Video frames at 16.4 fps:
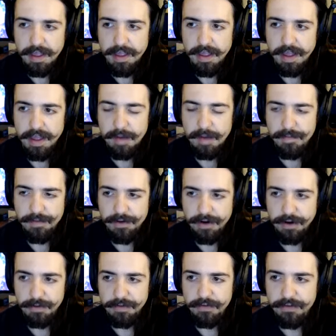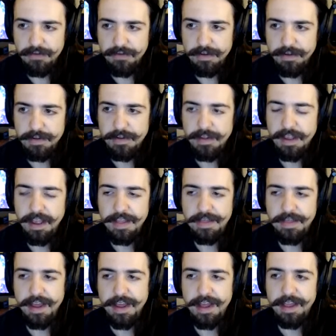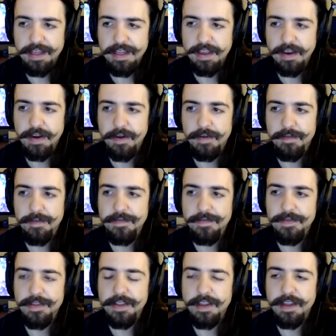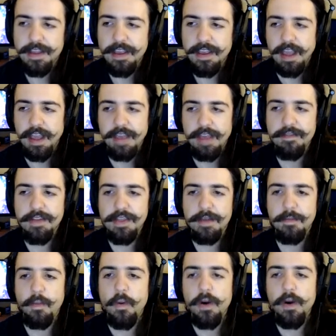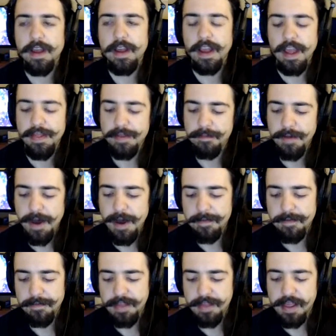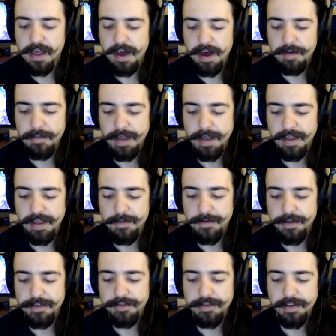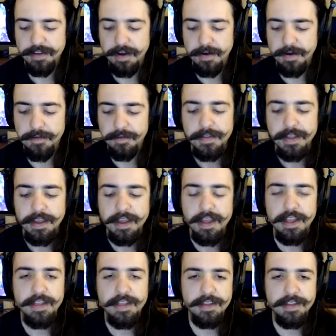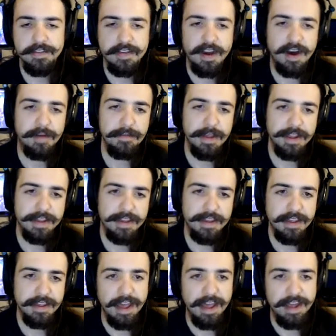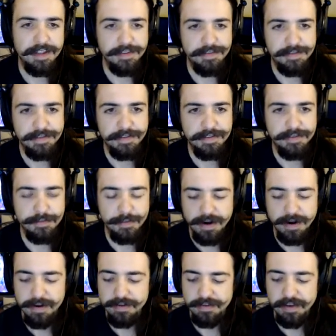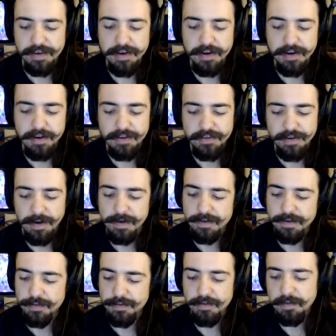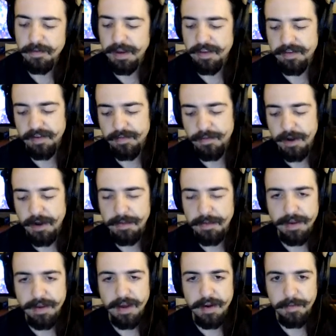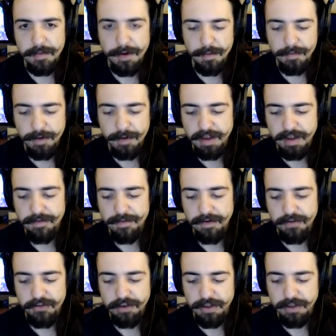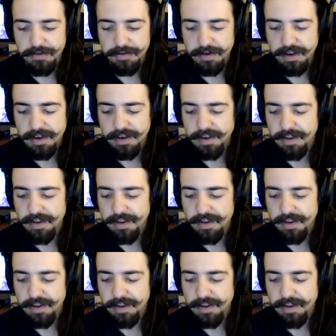approach in that even the warning at the bottom of the comic was this comic has swears and nerd jokes, which means it's probably not appropriate for children